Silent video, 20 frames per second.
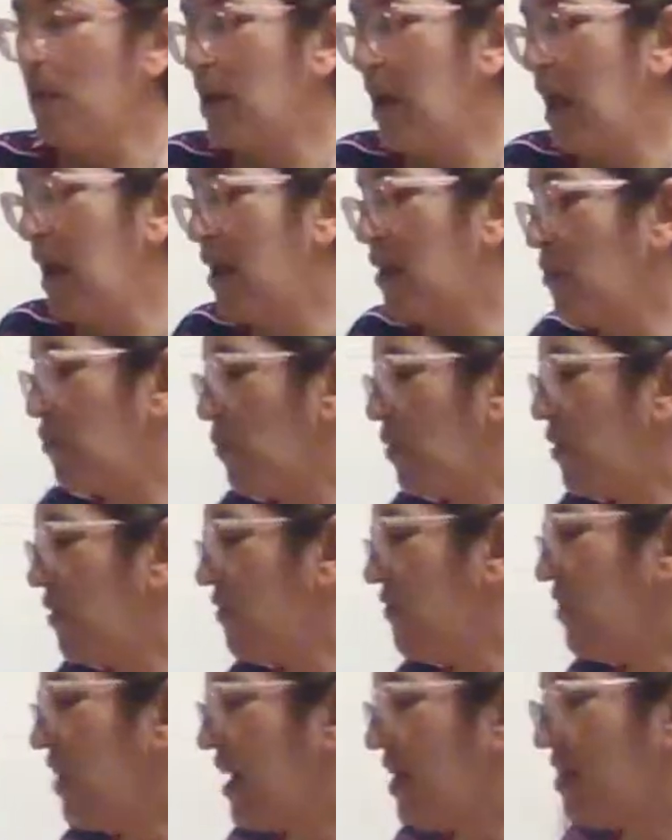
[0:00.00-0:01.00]
Kate and
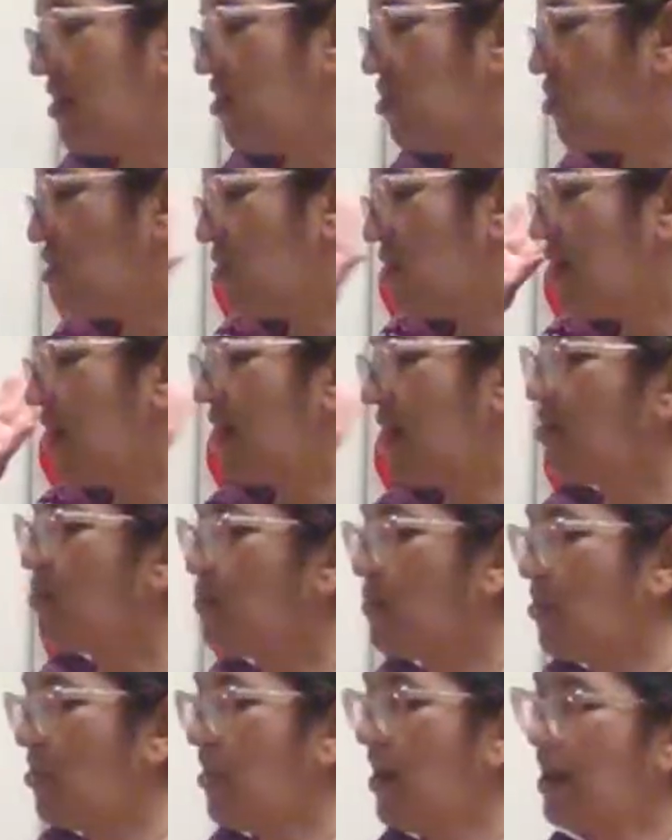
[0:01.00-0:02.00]
Will for that. That's
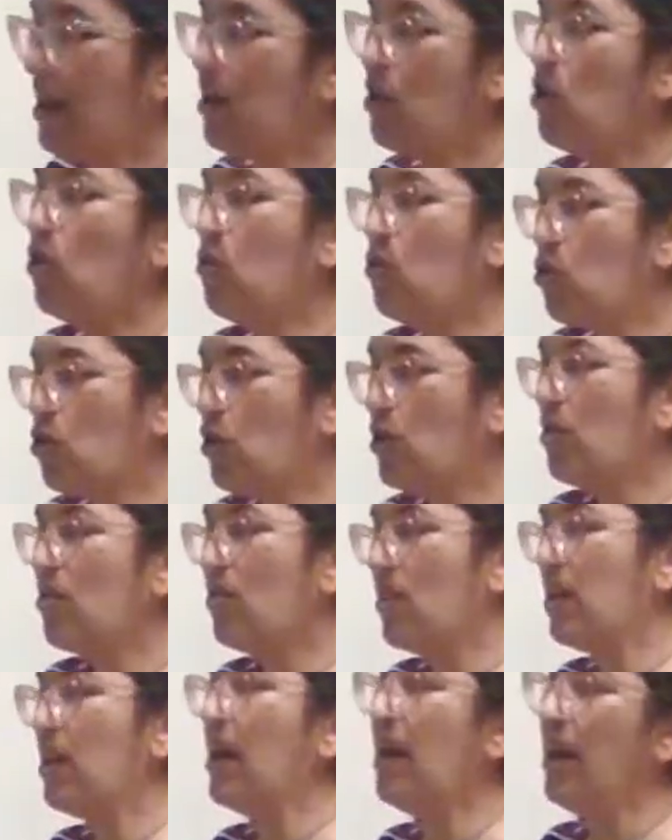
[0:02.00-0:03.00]
pathetic. You should have
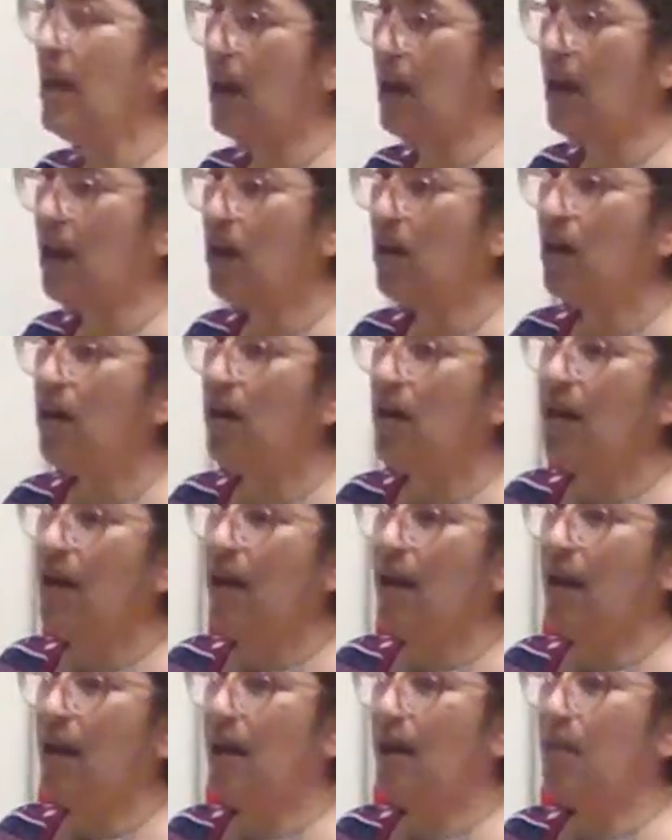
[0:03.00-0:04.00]
said, hey.
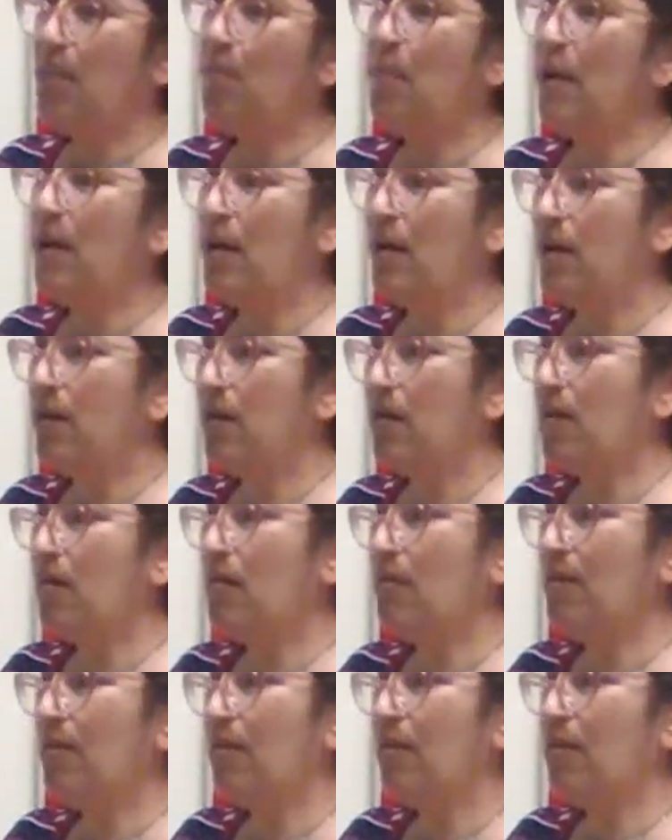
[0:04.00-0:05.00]
But
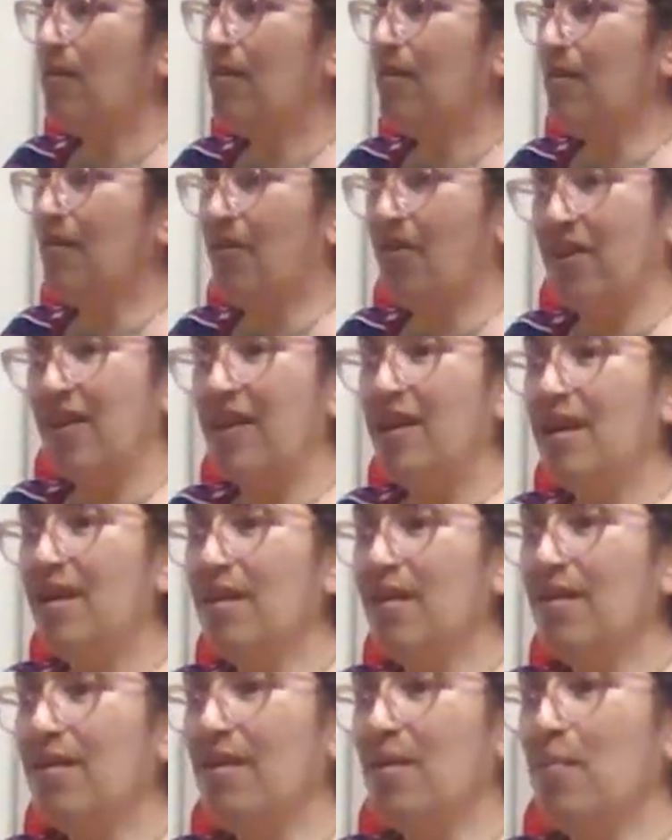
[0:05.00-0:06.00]
the thing
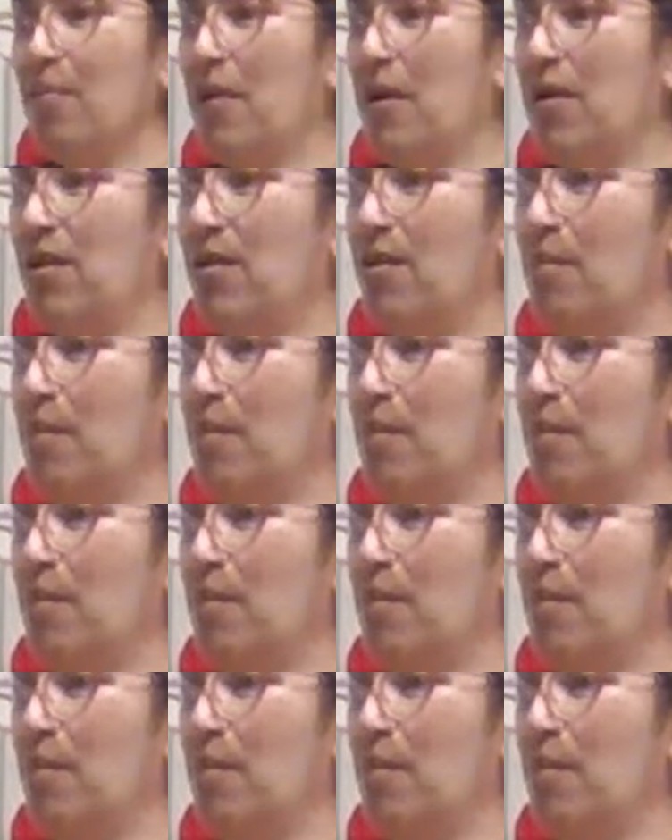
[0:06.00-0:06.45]
that bothered